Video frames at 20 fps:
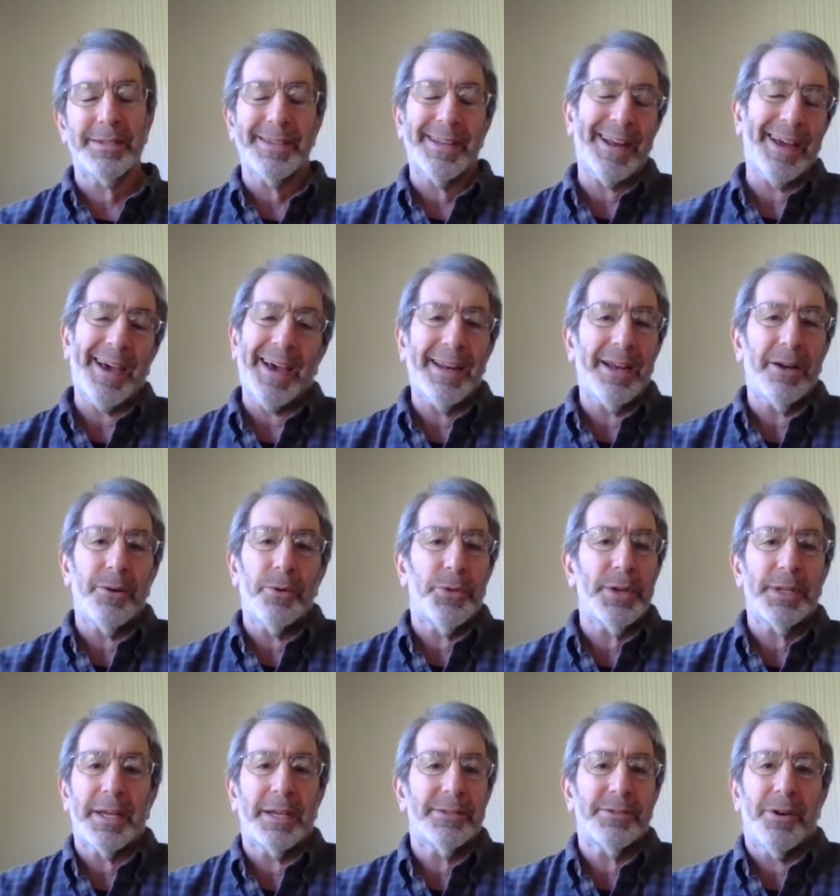And I don't
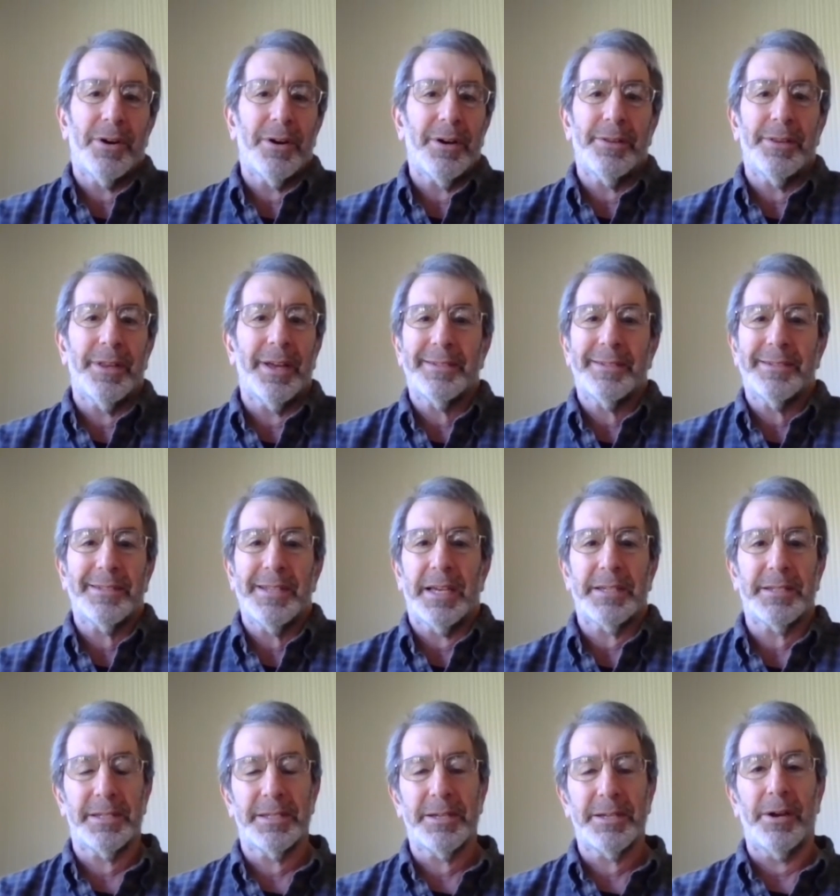think that's all that's
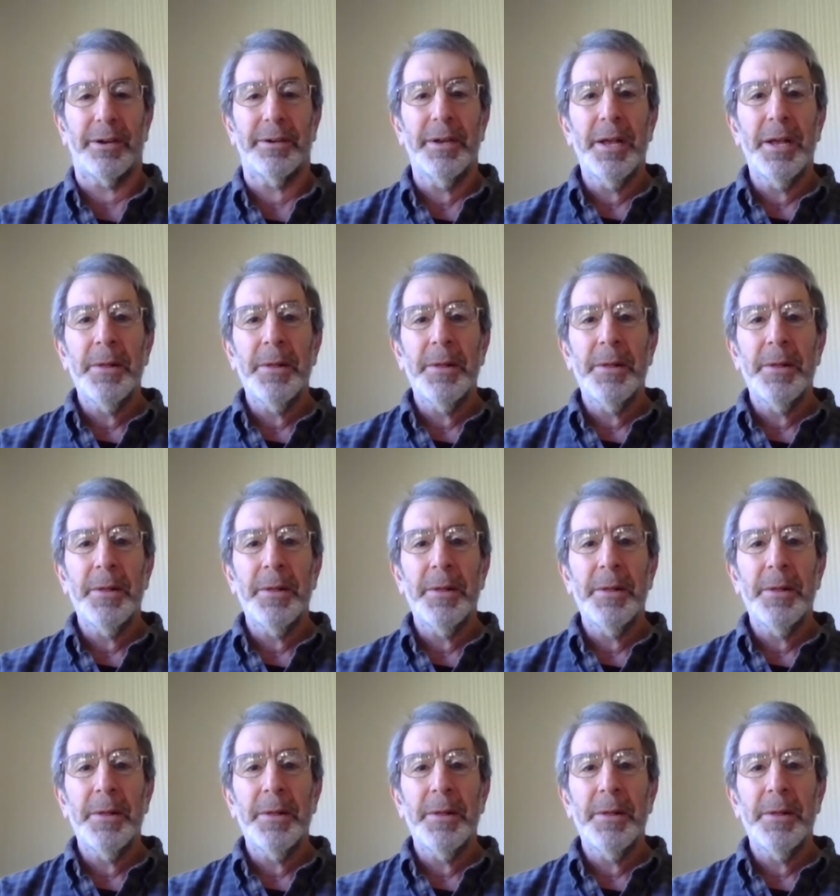necessary.